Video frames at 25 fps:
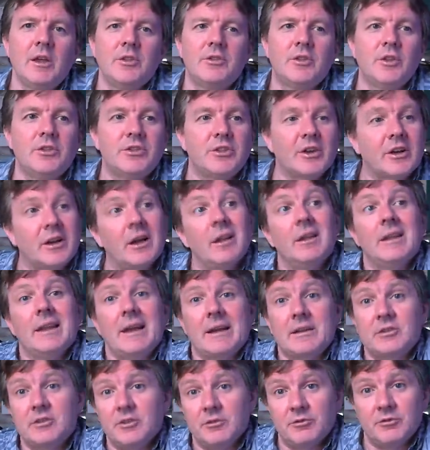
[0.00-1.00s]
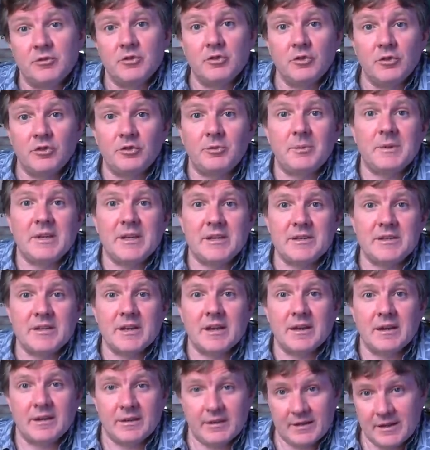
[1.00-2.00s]
that the collective news
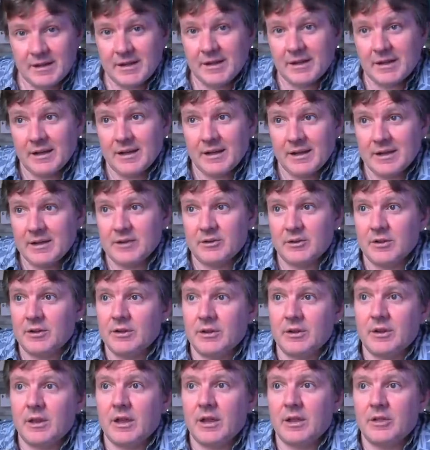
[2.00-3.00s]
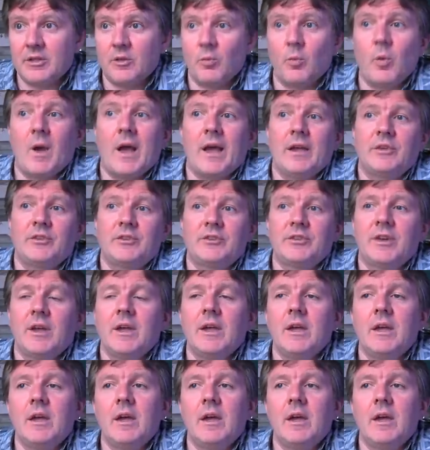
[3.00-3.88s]
media here in uh, the West